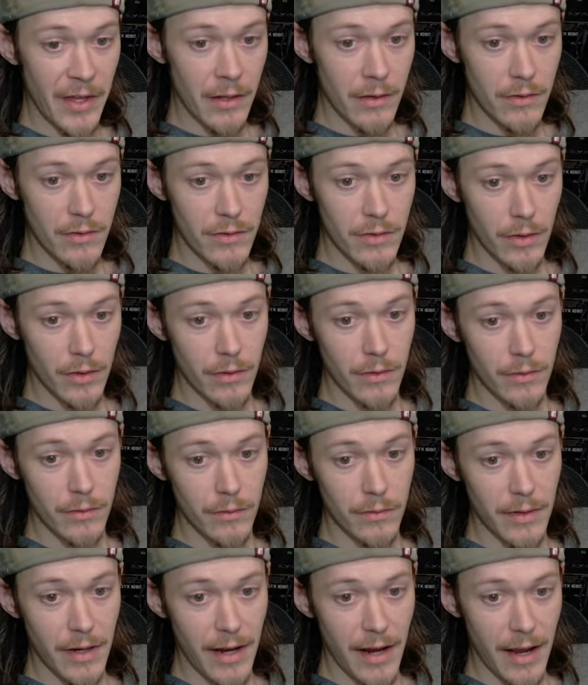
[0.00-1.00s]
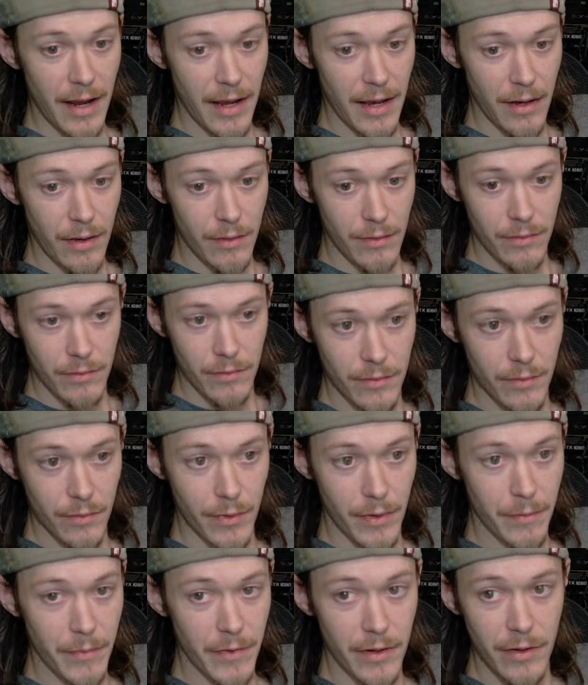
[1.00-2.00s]
So now
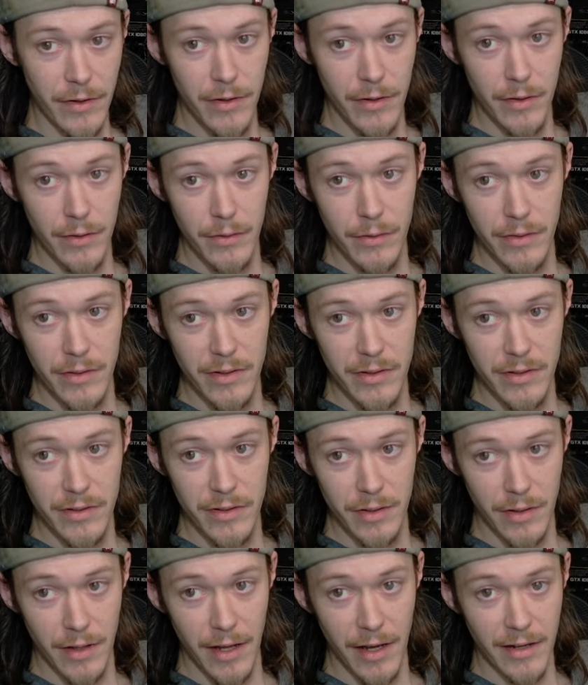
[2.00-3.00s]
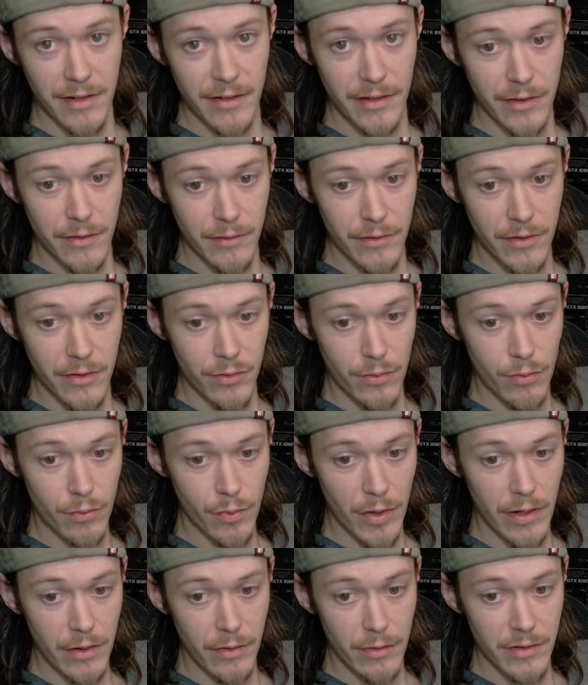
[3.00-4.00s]
I'm gonna do is exit out of this
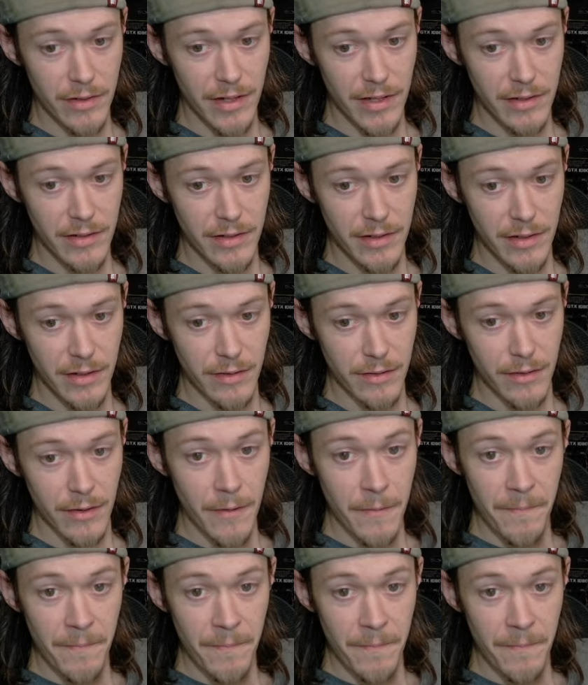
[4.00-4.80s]
render test here.